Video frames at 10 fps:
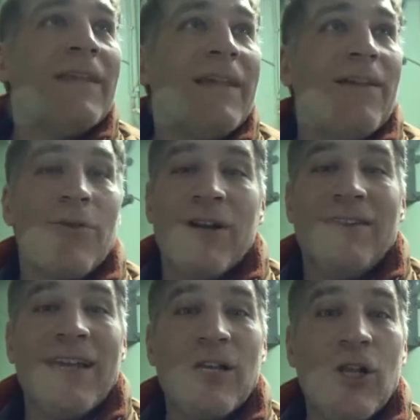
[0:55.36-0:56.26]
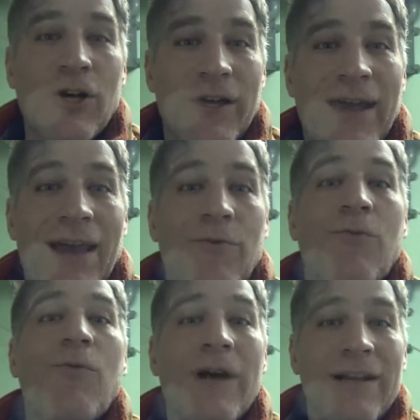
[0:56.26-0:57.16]
and we're going to take a look at
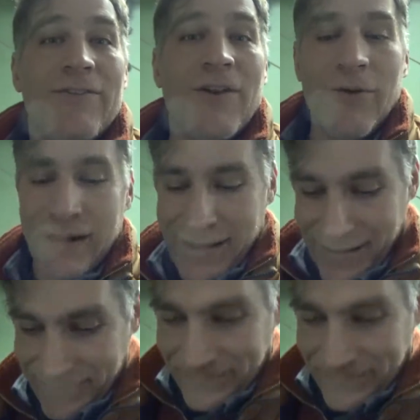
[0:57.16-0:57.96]
what is going on.